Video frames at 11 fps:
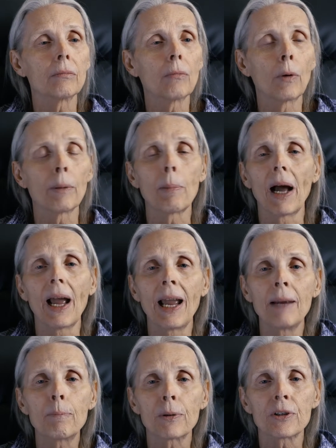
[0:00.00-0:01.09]
about
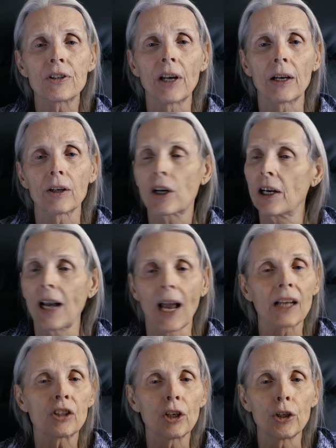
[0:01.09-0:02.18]
8% can
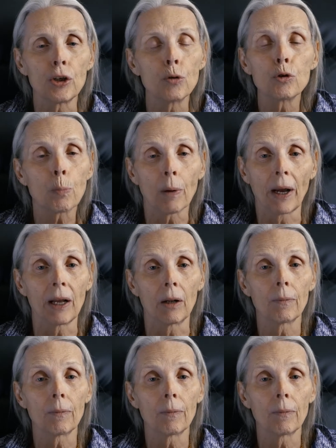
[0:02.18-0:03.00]
actually use Braille